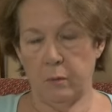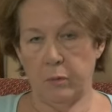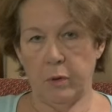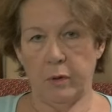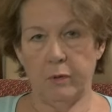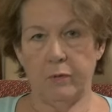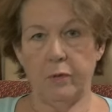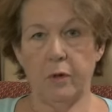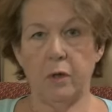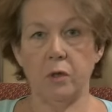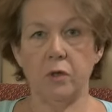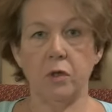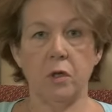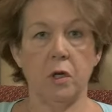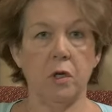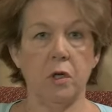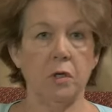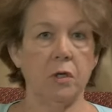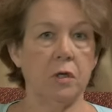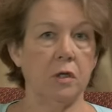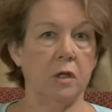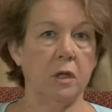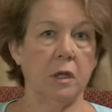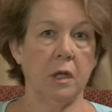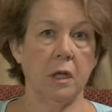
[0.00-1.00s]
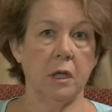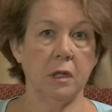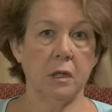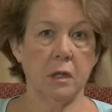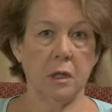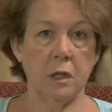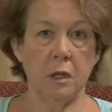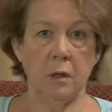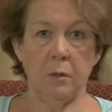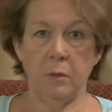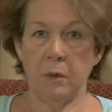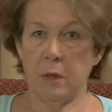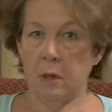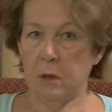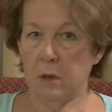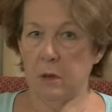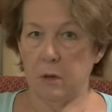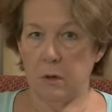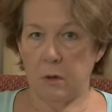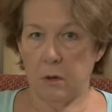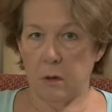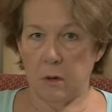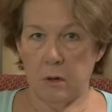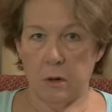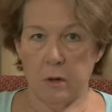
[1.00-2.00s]
bring false charges against him
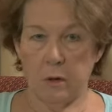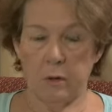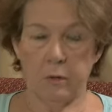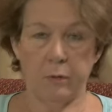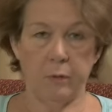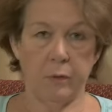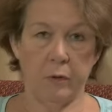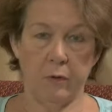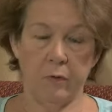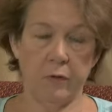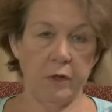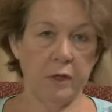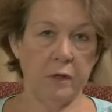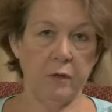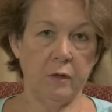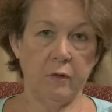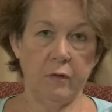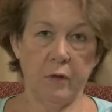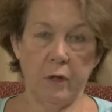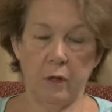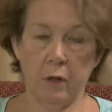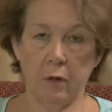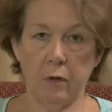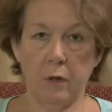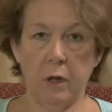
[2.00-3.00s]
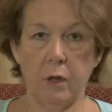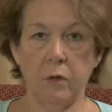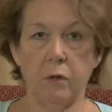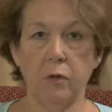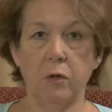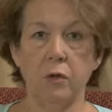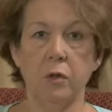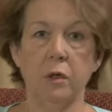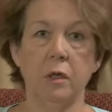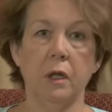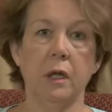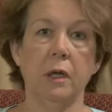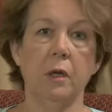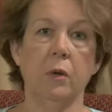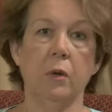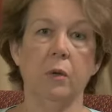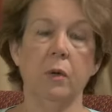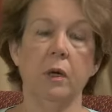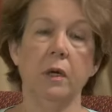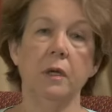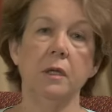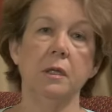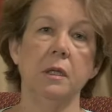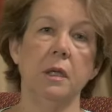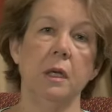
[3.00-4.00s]
and her convicted felon granddaughter
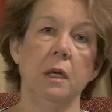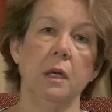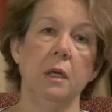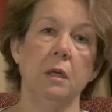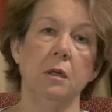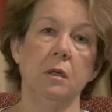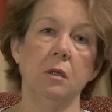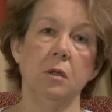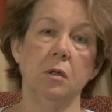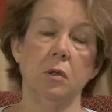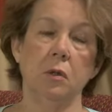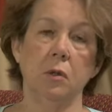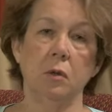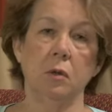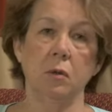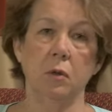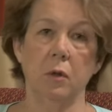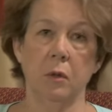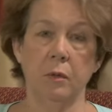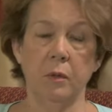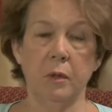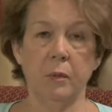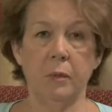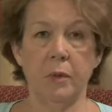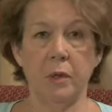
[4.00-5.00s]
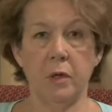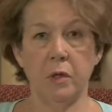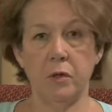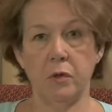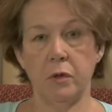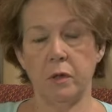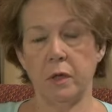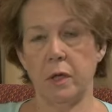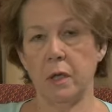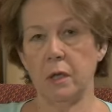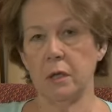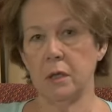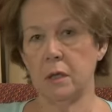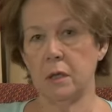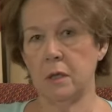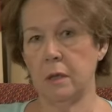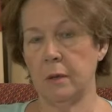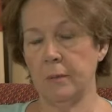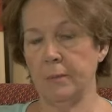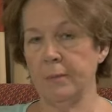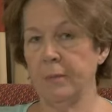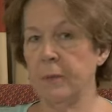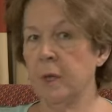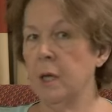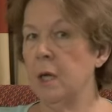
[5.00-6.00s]
likewise, and to commit perjury against
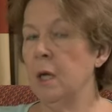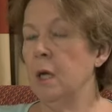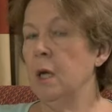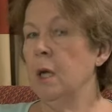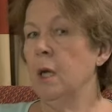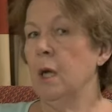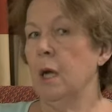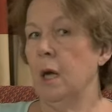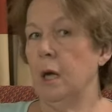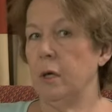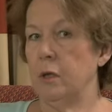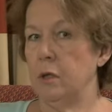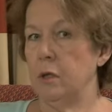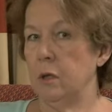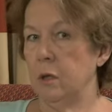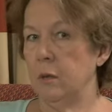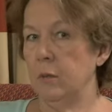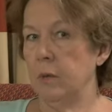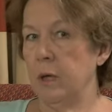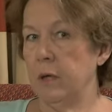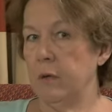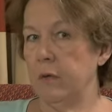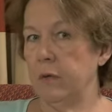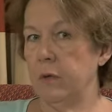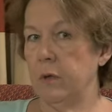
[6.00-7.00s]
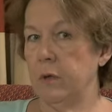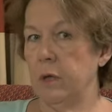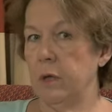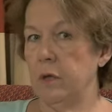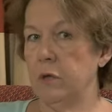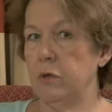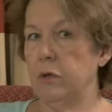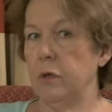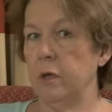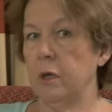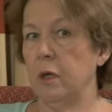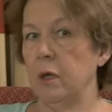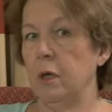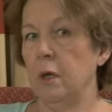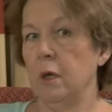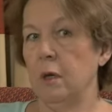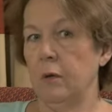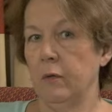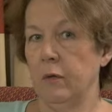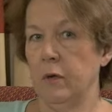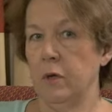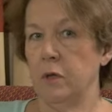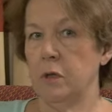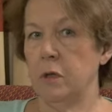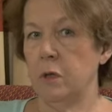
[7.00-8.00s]
him. I took him out of the country
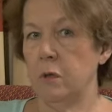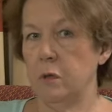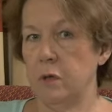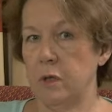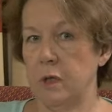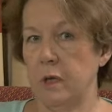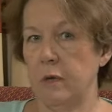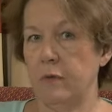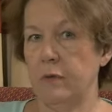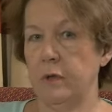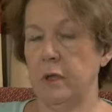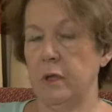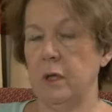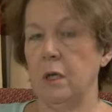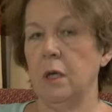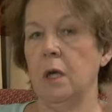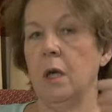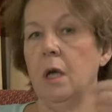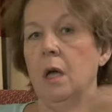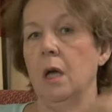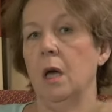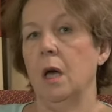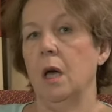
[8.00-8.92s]
for his own safety.